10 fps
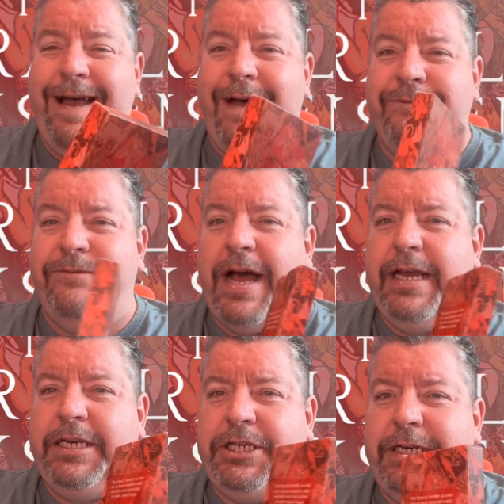
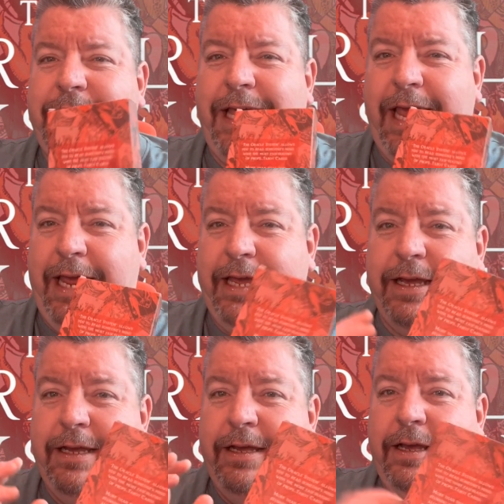Vanishing Ink,
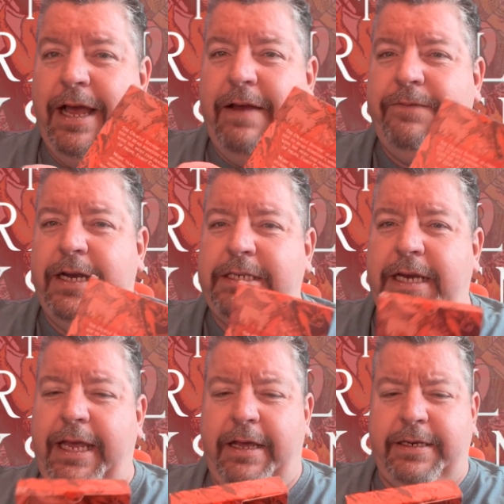and Vanishing
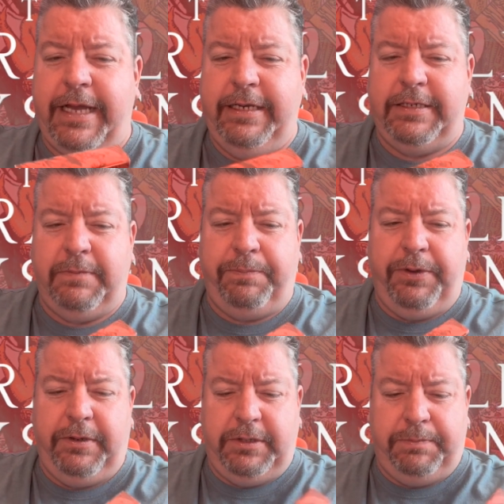Ink tends to
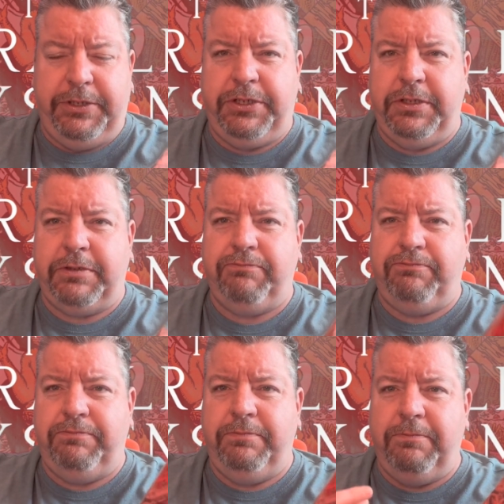produce
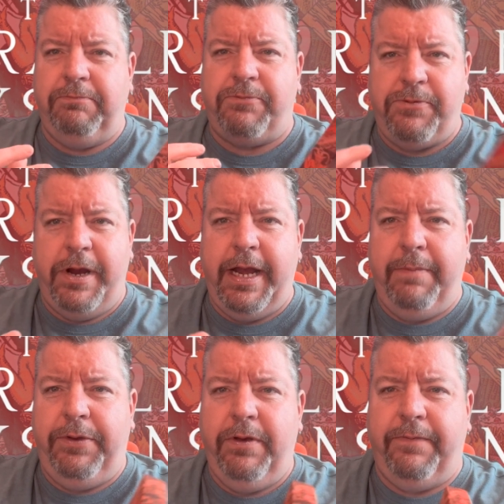really
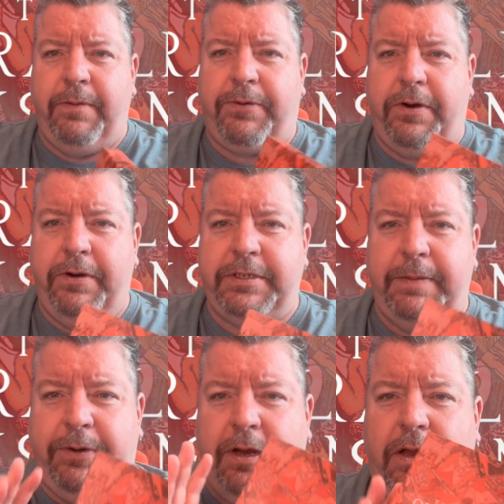beautiful products. They
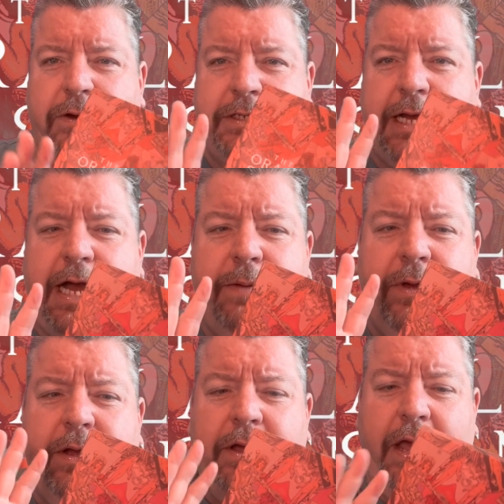put a lot of time
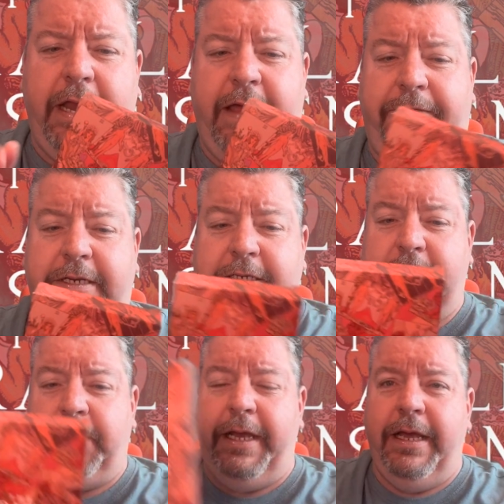and effort
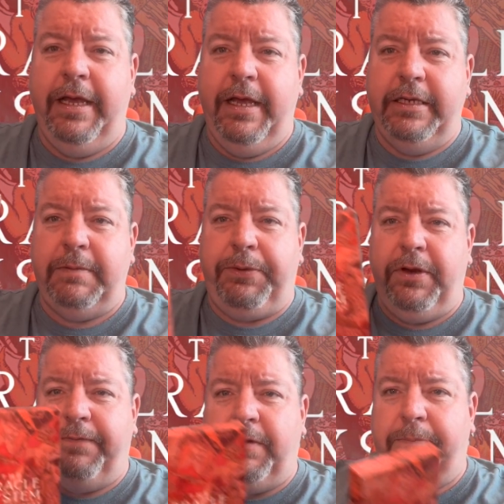into it. It's a
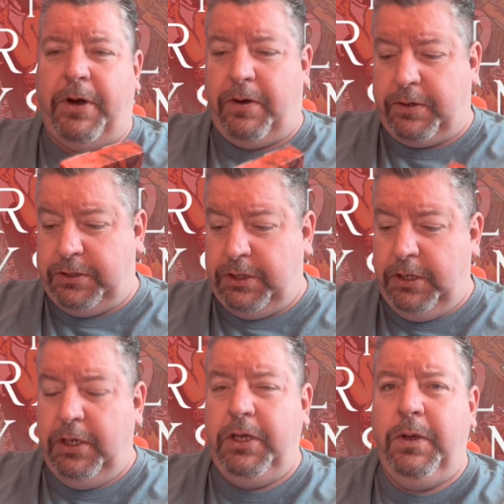beautiful box.
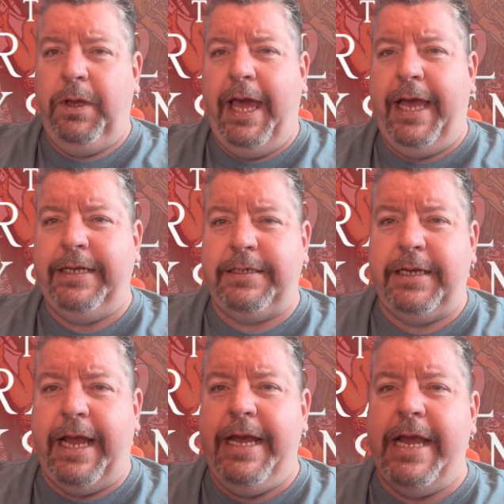You get
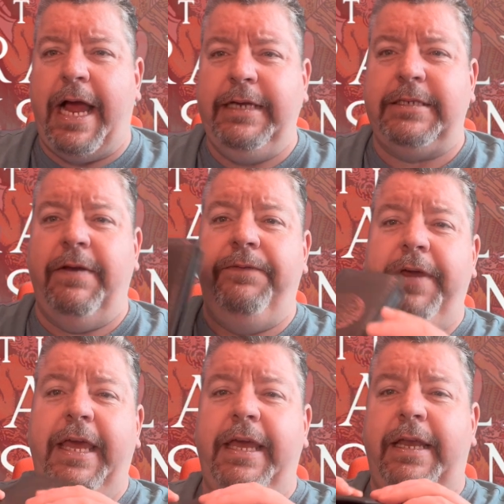a nice
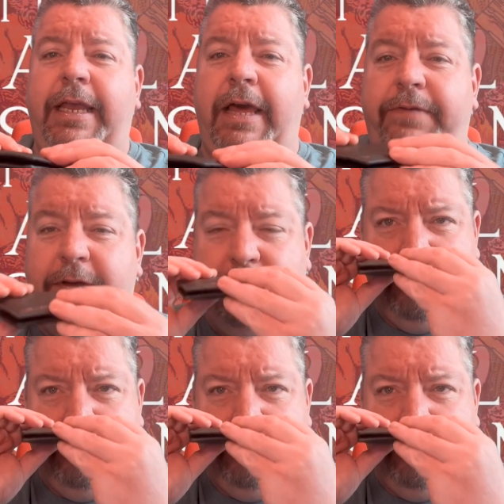vegan leather.